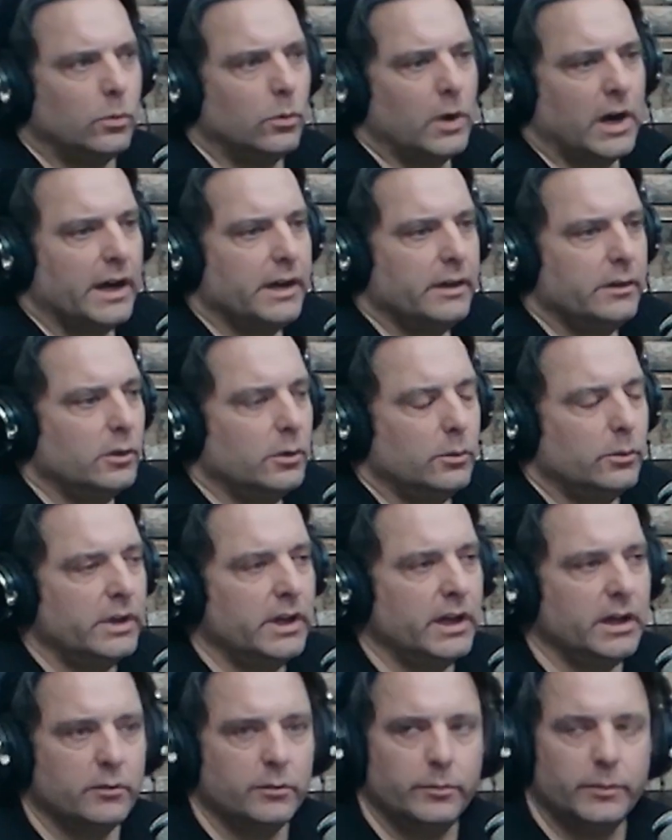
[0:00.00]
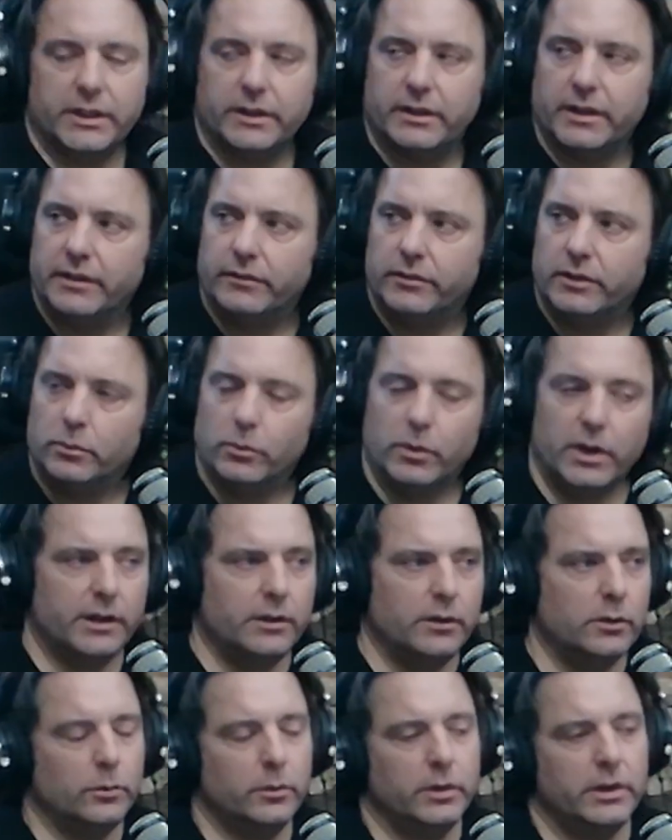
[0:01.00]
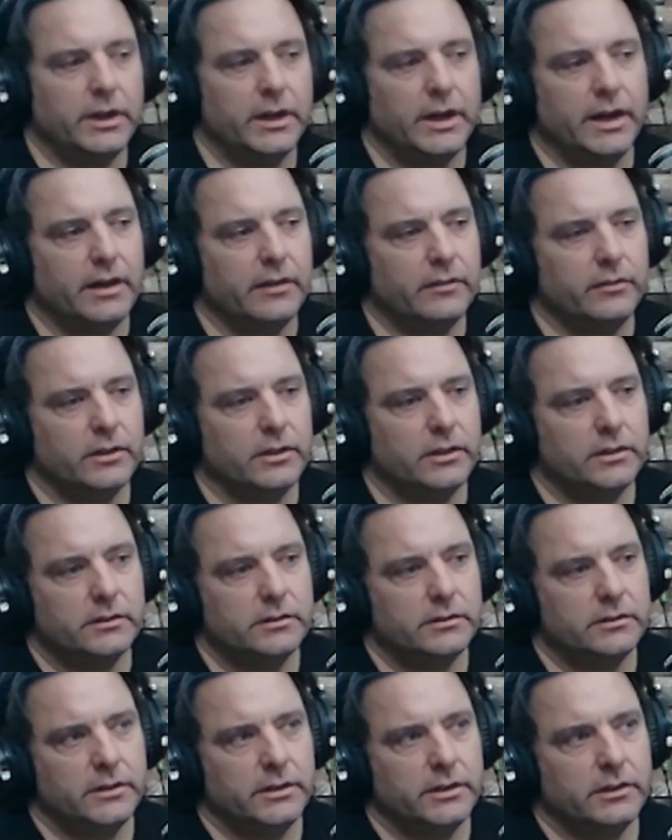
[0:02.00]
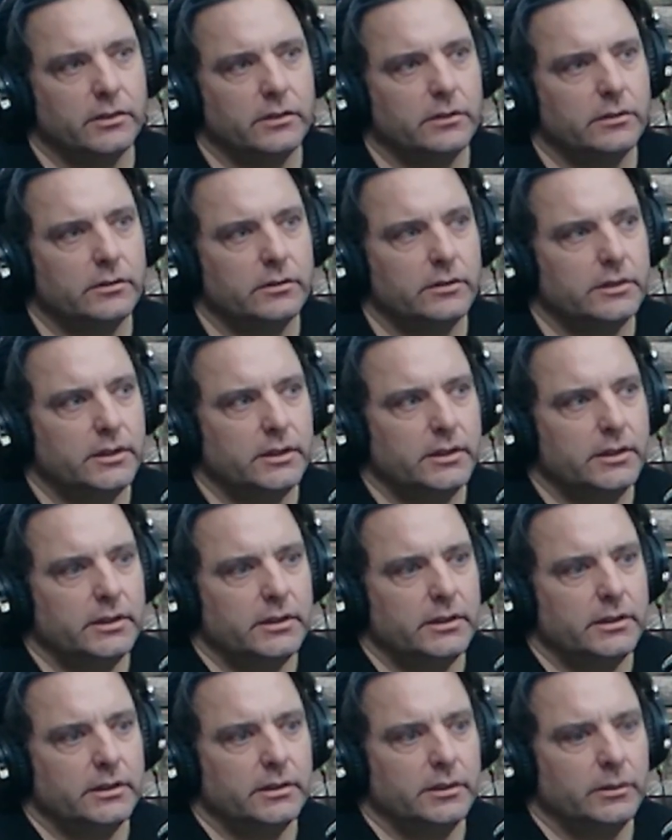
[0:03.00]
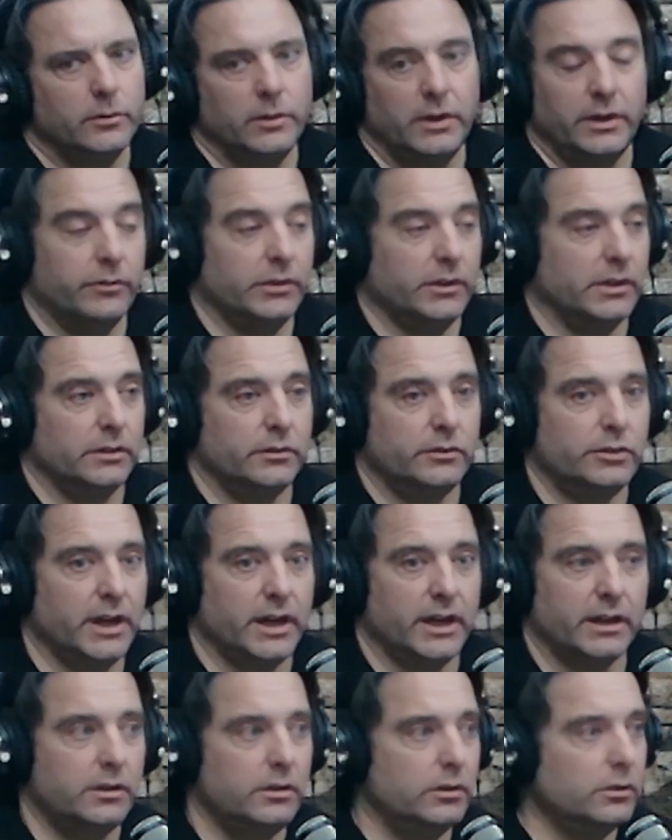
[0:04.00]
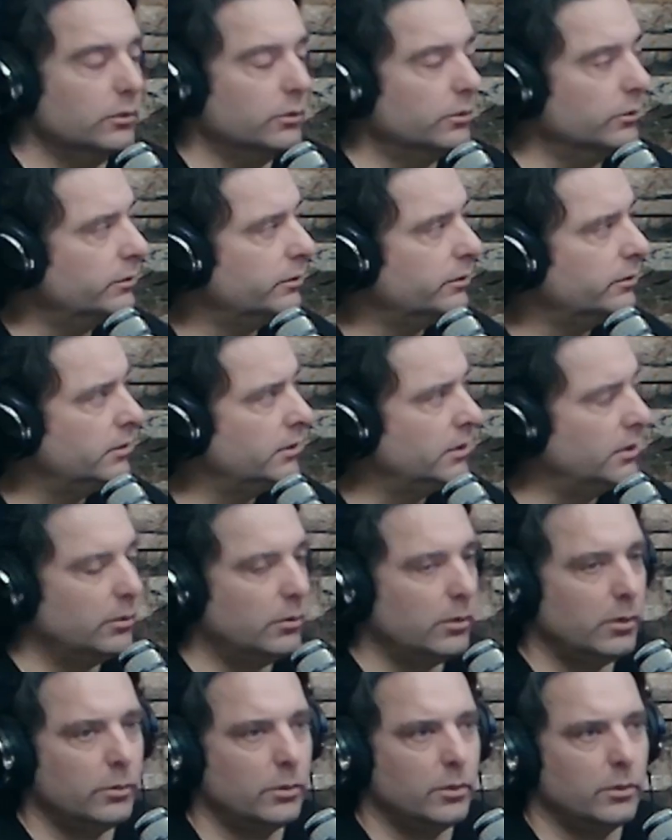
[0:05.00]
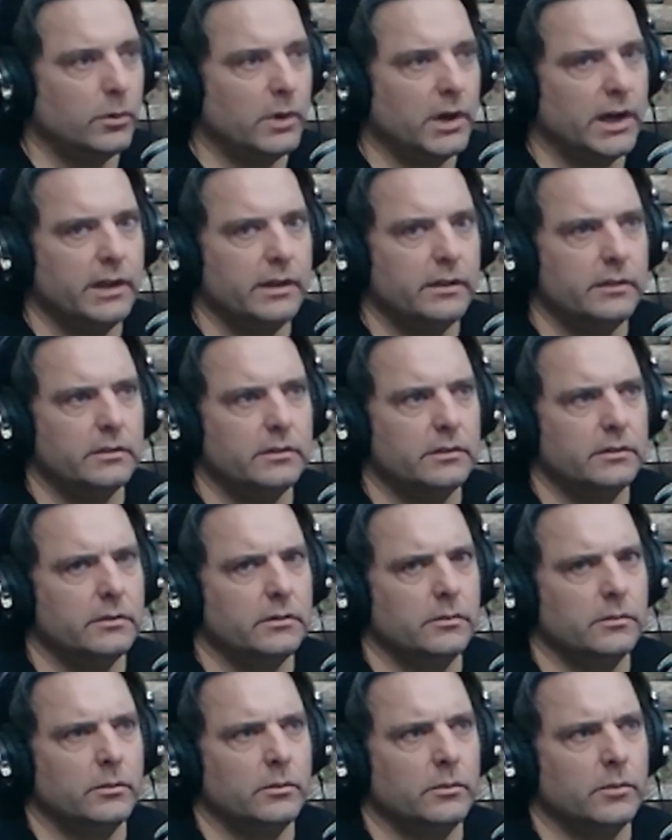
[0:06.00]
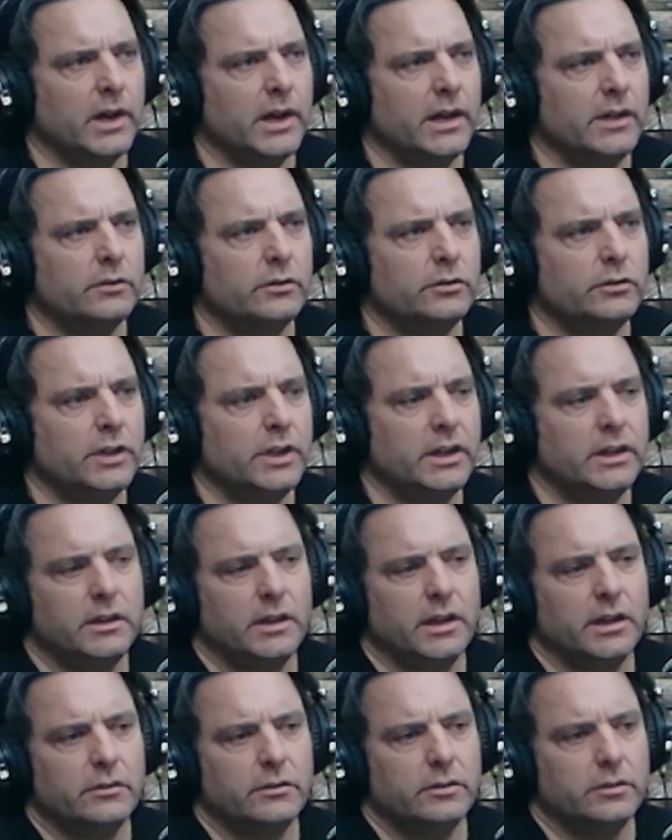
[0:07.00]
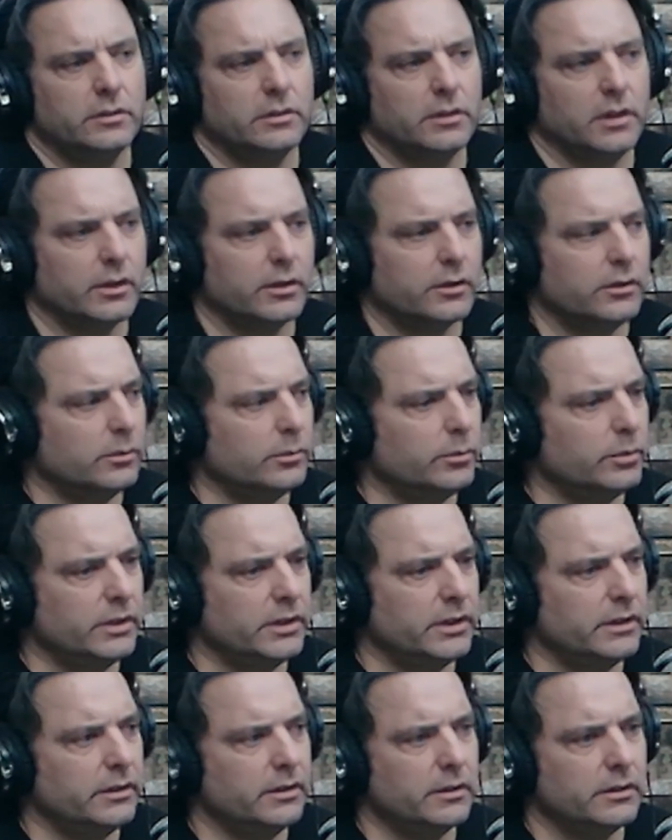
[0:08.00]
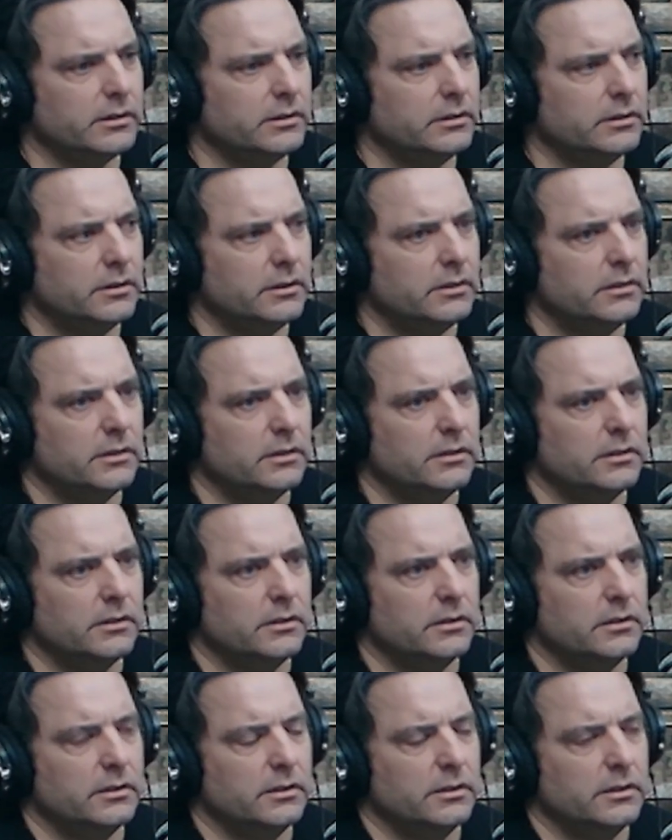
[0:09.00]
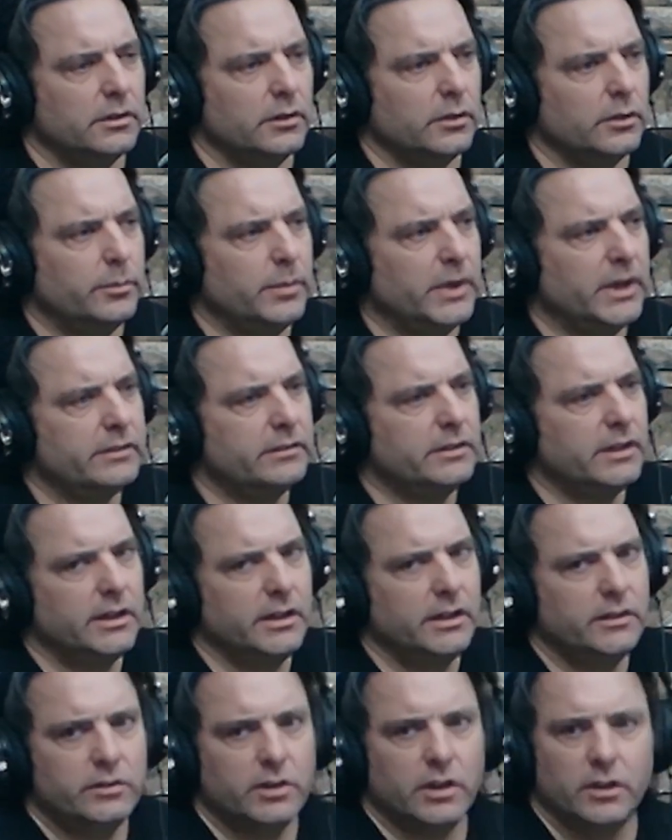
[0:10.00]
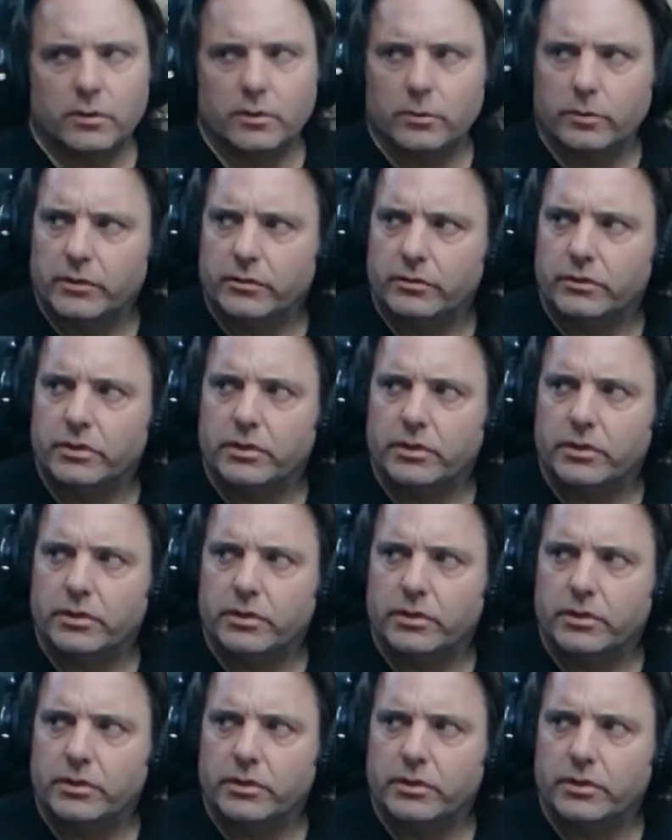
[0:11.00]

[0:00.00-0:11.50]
Why don't we have a McDavid? Why don't we have a you know? even a Jack Hughes. You know why? Why is Jake Guentzel arguably the you know the best NHLer